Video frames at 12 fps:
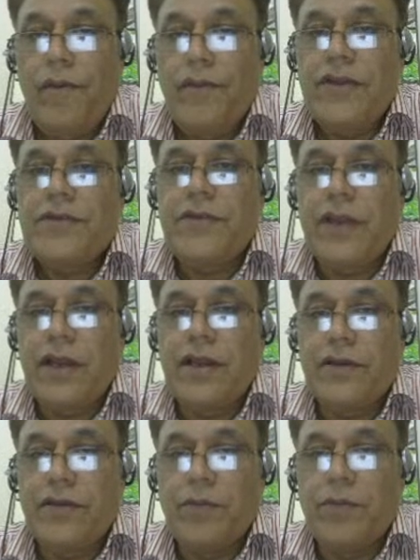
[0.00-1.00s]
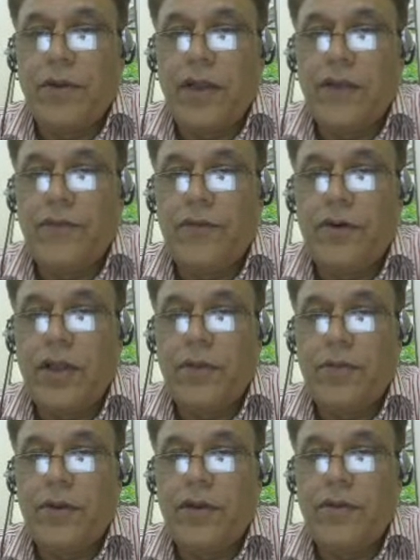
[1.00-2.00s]
just take an example. Like, for
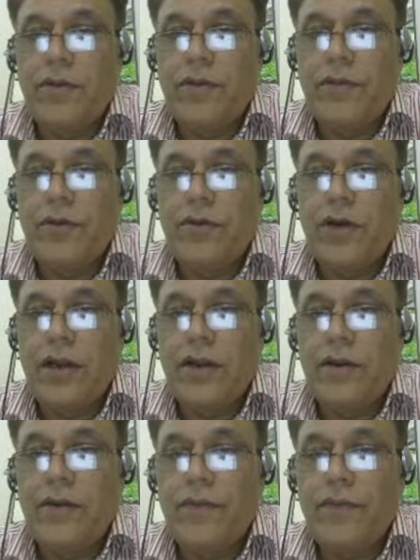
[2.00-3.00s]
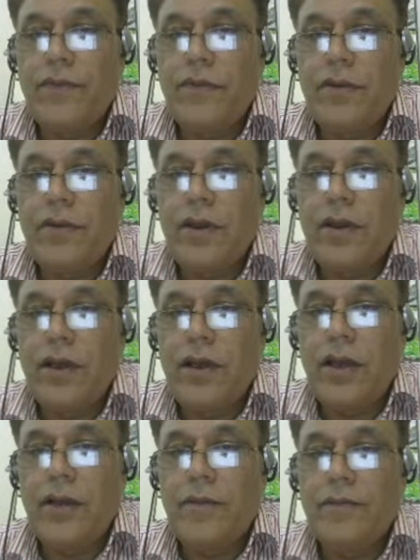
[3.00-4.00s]
example, you are
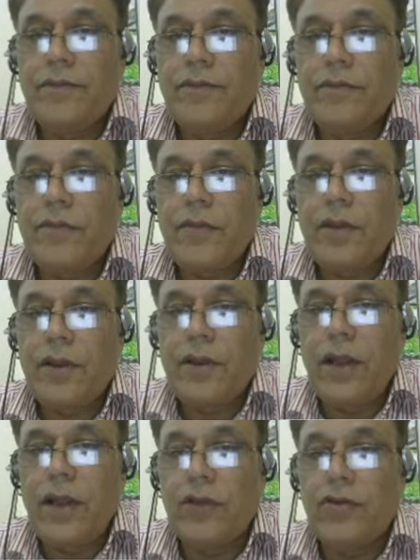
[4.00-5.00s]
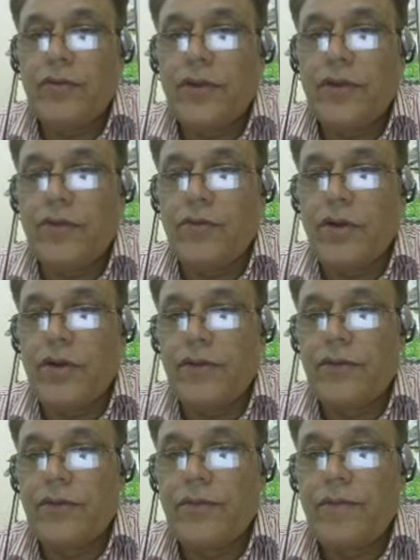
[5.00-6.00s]
a class of the
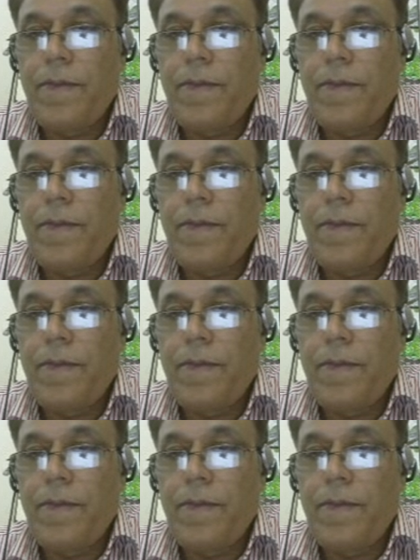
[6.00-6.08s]
students.